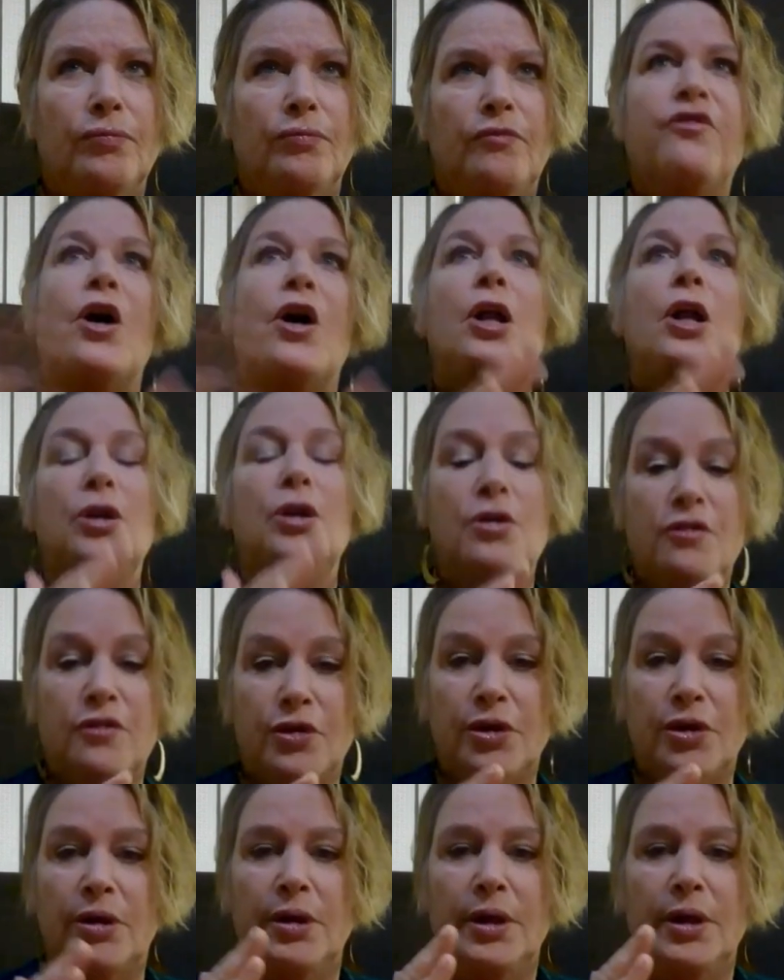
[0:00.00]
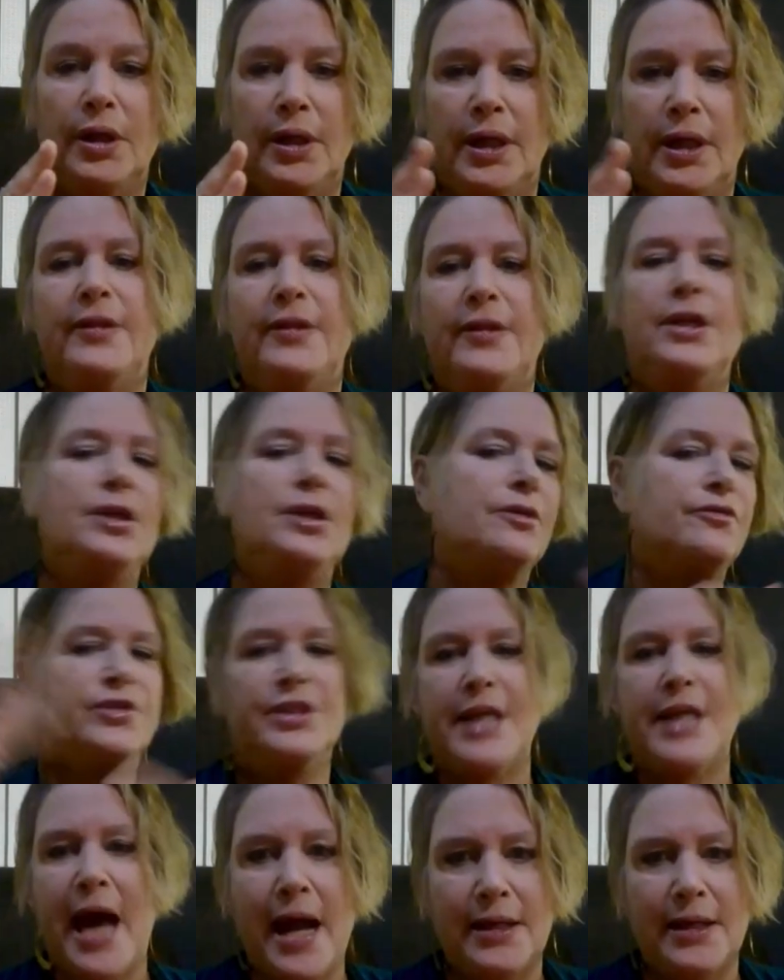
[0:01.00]
fall over and then you've
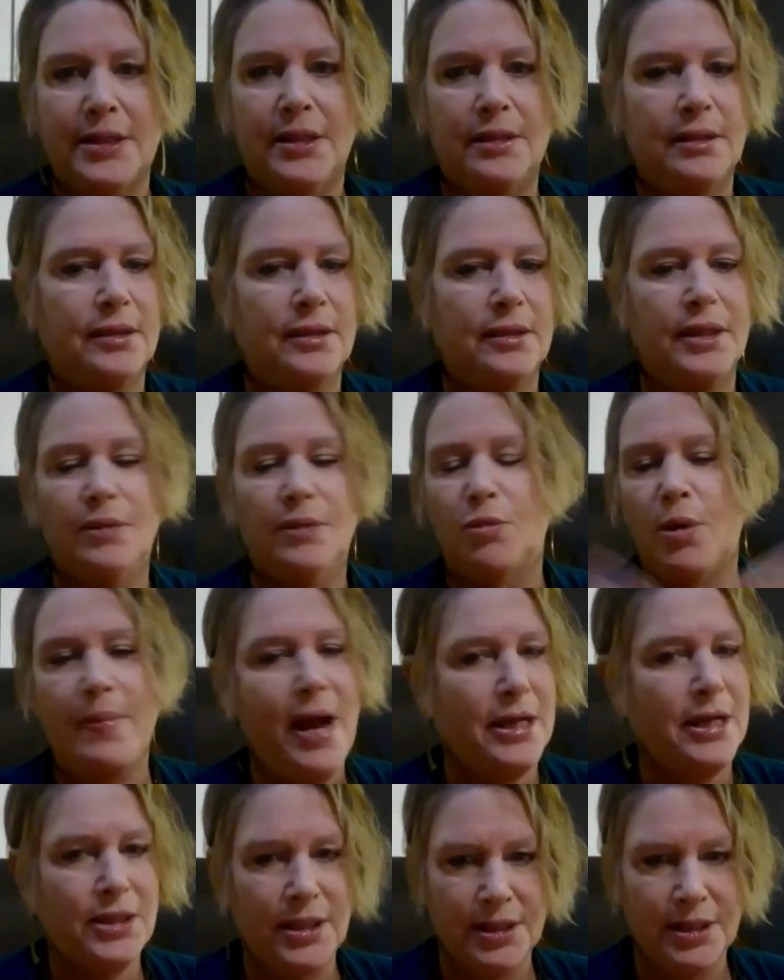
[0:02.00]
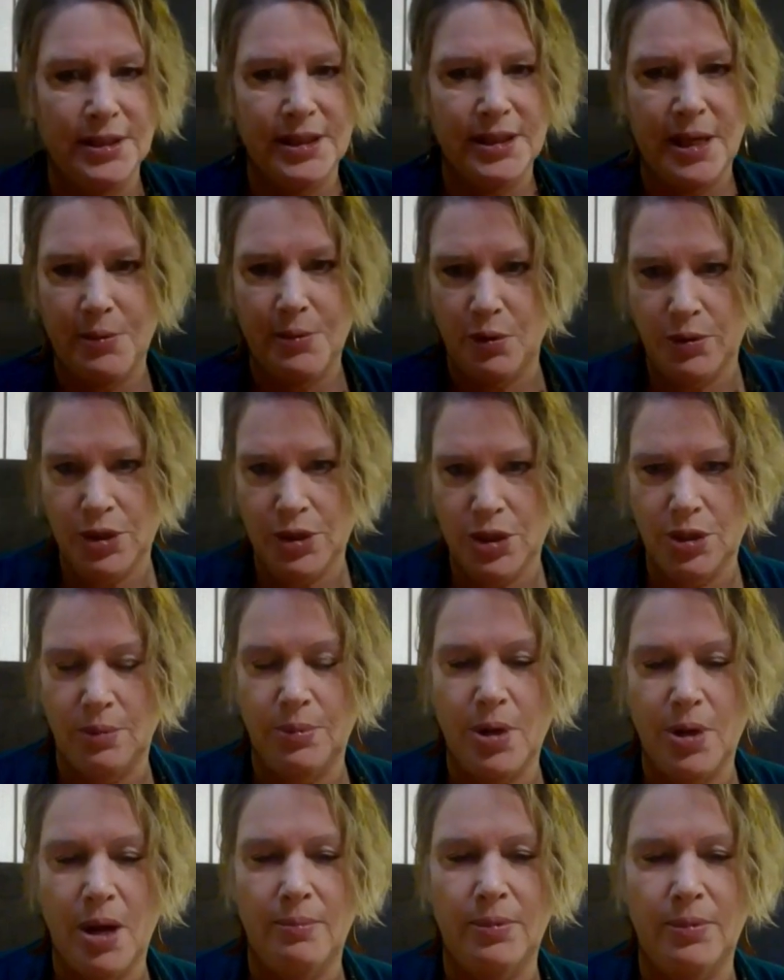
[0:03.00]
stacked and then we're back to the same original
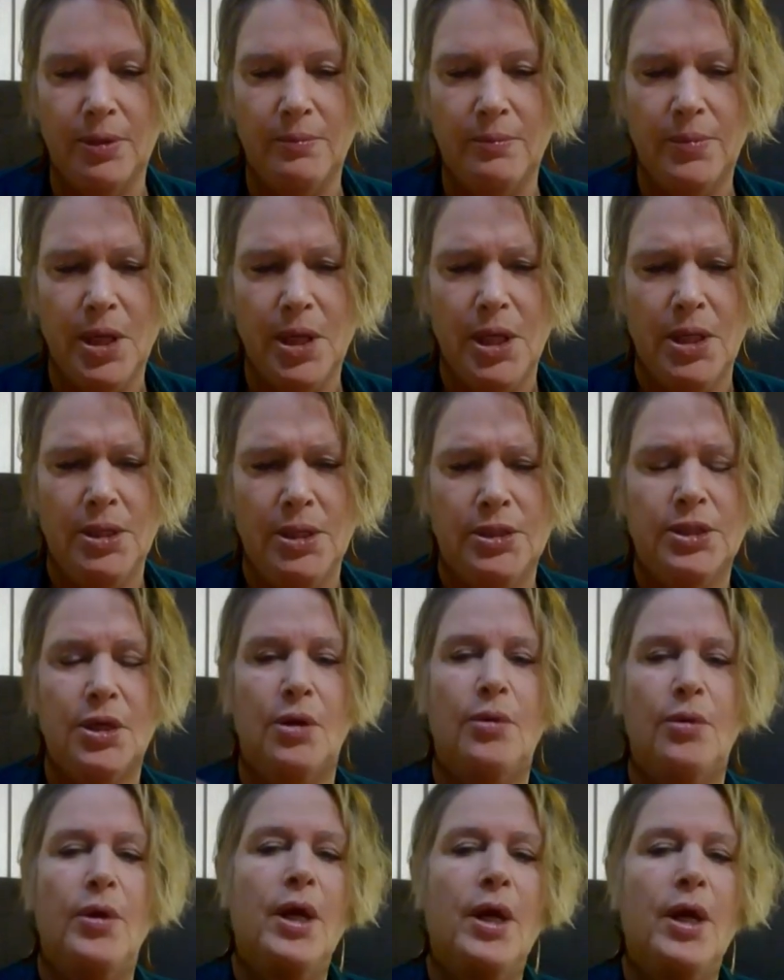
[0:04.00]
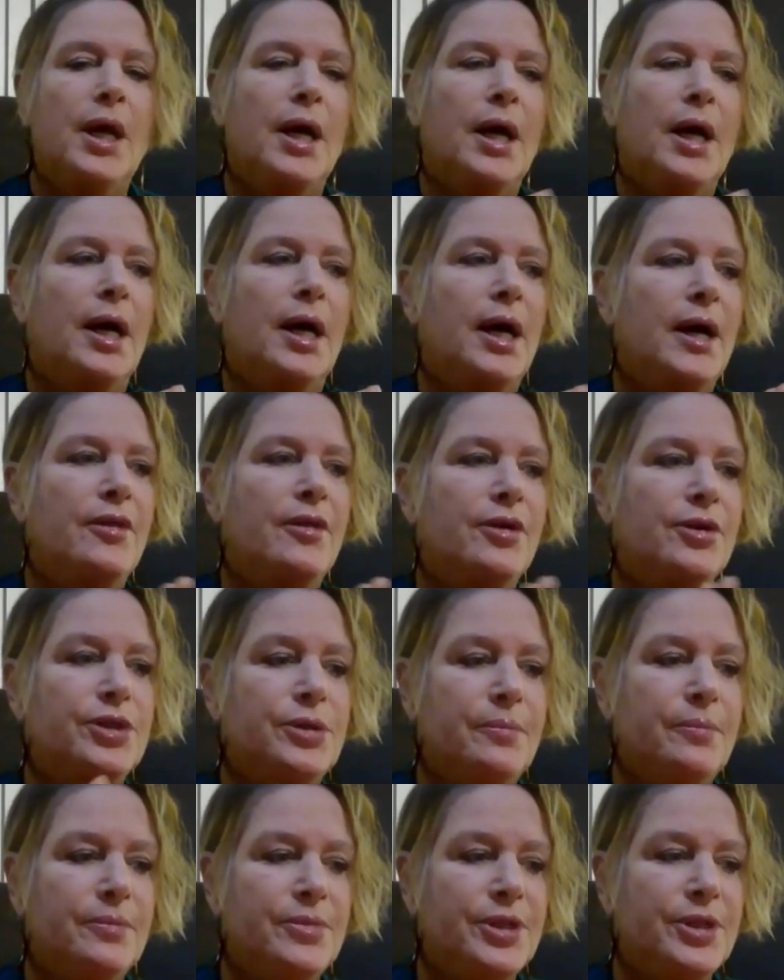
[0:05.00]
problem. So those
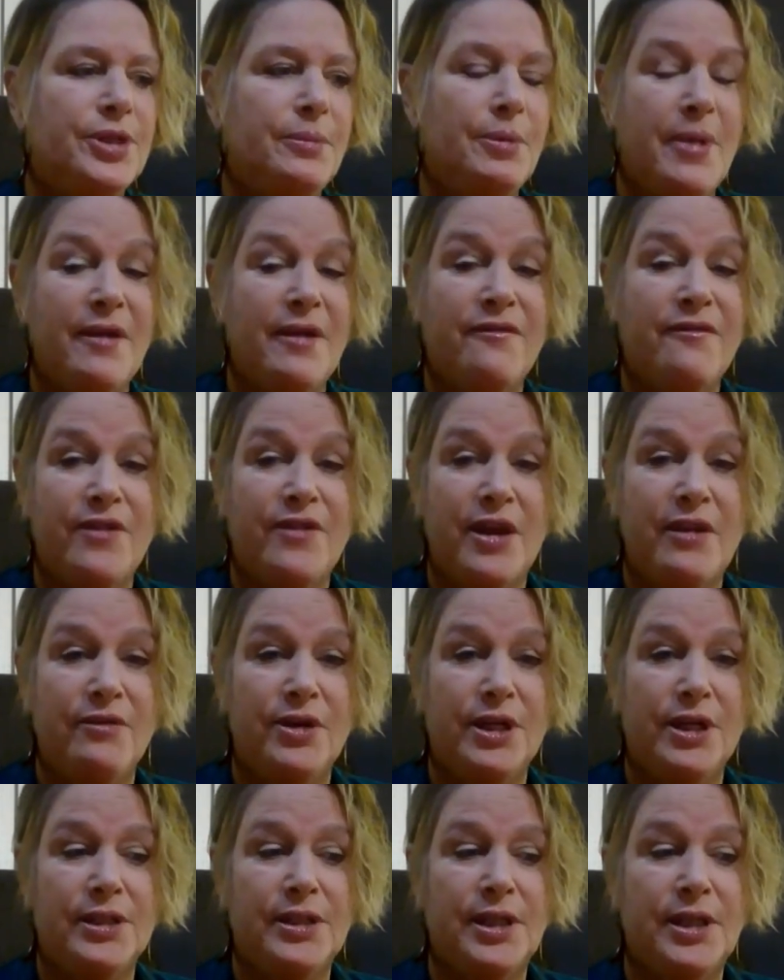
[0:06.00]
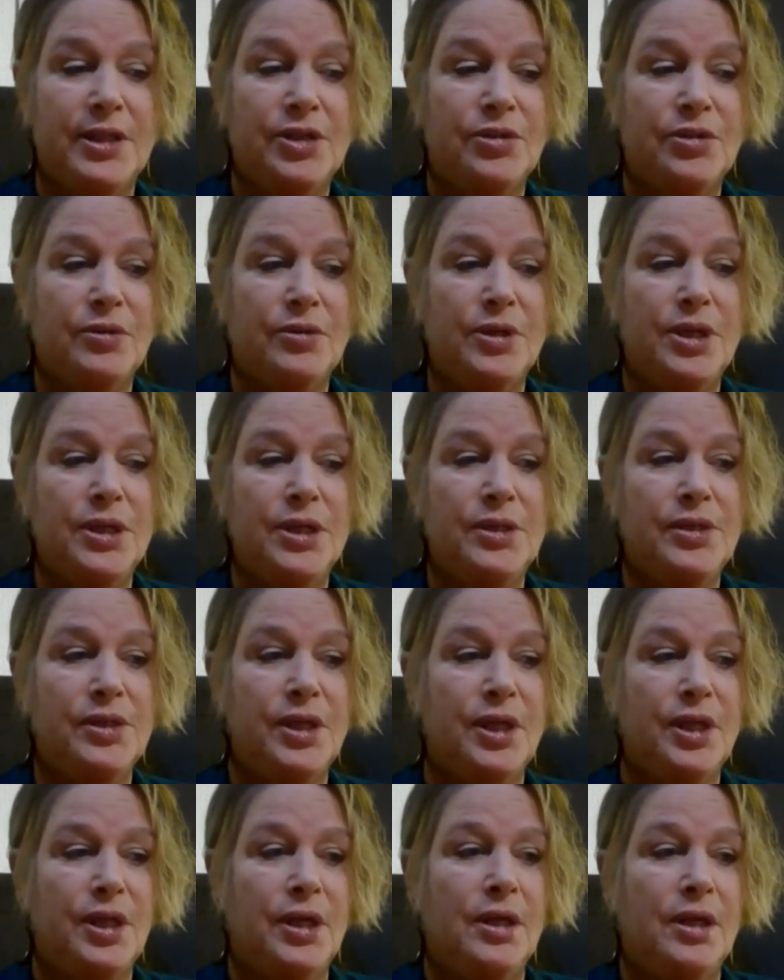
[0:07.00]
are some of my favorite accessories.
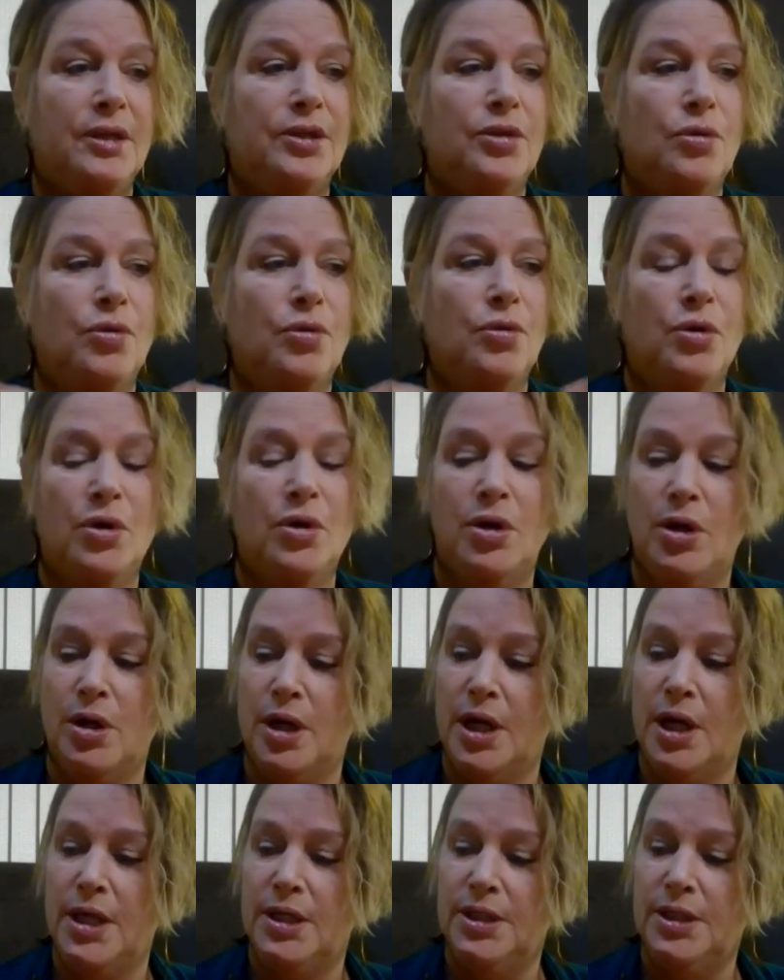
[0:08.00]
Your